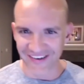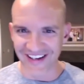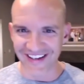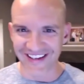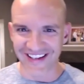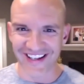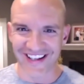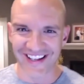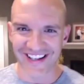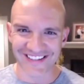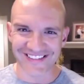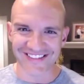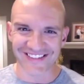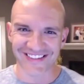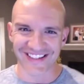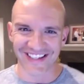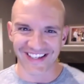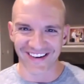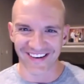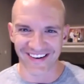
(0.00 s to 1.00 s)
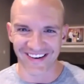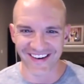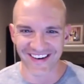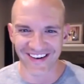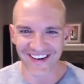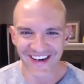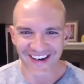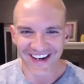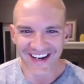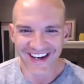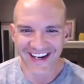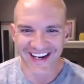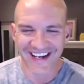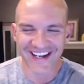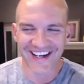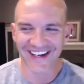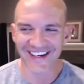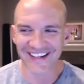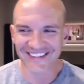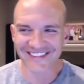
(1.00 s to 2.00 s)
and, that's what they are.
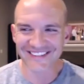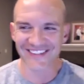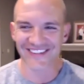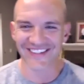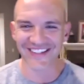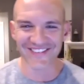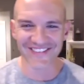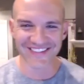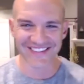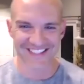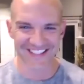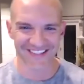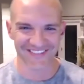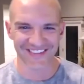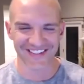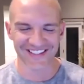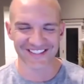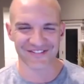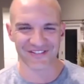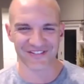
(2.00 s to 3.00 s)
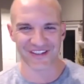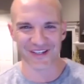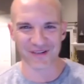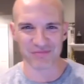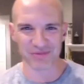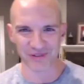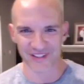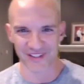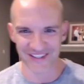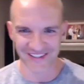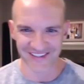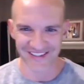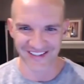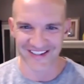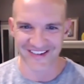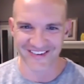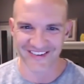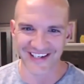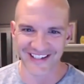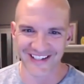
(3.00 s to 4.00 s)
And so he was given this very politically
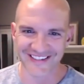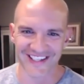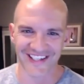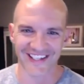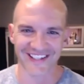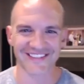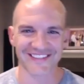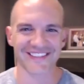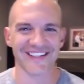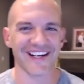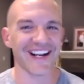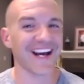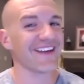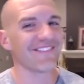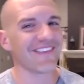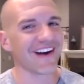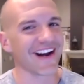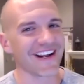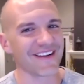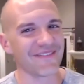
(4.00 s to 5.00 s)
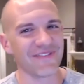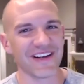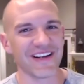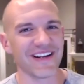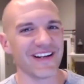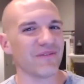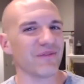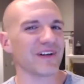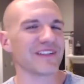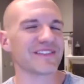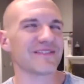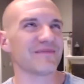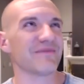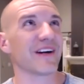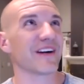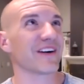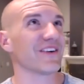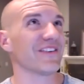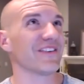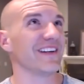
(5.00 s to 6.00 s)
correct answer. And I might have been, it wasn't
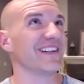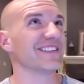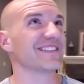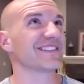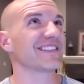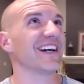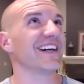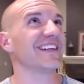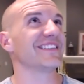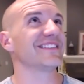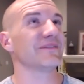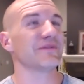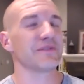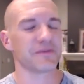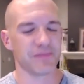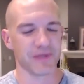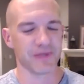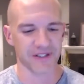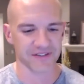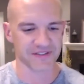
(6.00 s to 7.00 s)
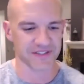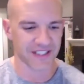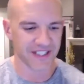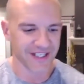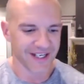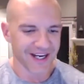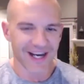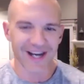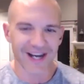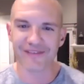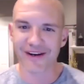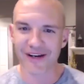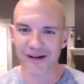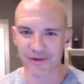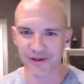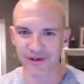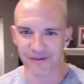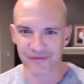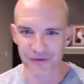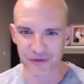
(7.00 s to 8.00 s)
margaritas, guys, it was beers. I might have been
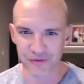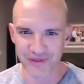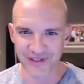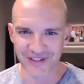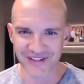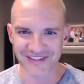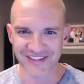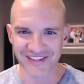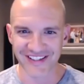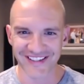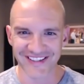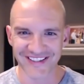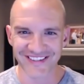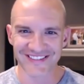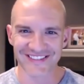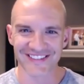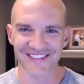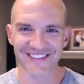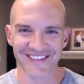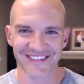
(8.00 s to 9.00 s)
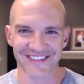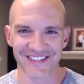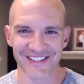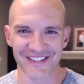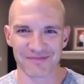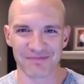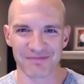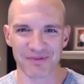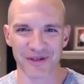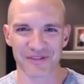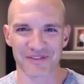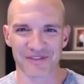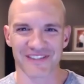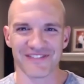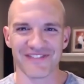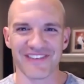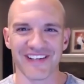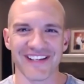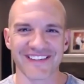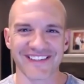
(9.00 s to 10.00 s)
a few beers into this post
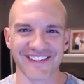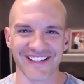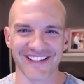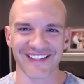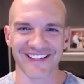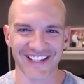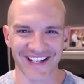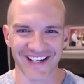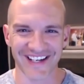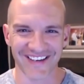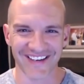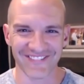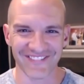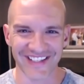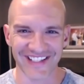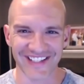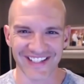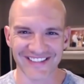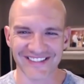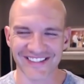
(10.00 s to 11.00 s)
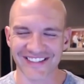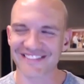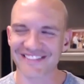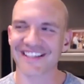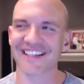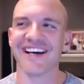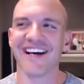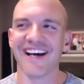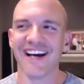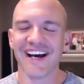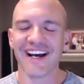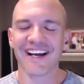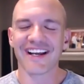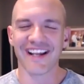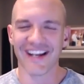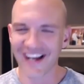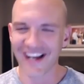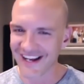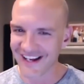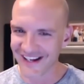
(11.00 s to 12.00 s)
event thing, and I'm me. So I was like,
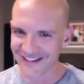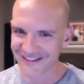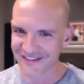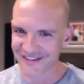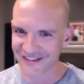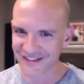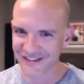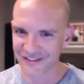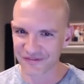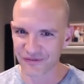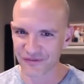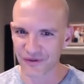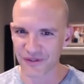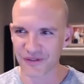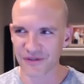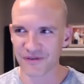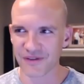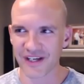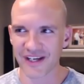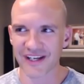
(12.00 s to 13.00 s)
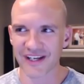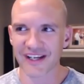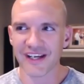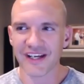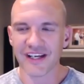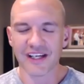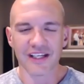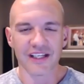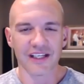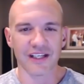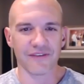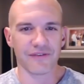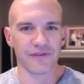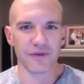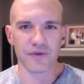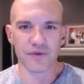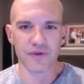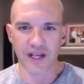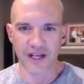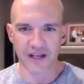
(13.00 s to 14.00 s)
can I answer this for you? Like, if
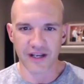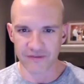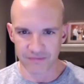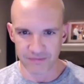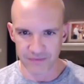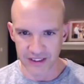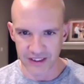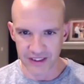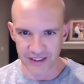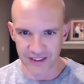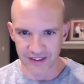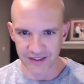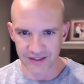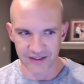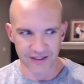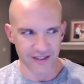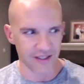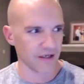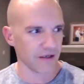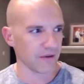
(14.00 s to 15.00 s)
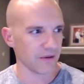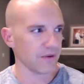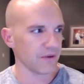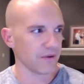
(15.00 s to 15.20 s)
you gave me, you know,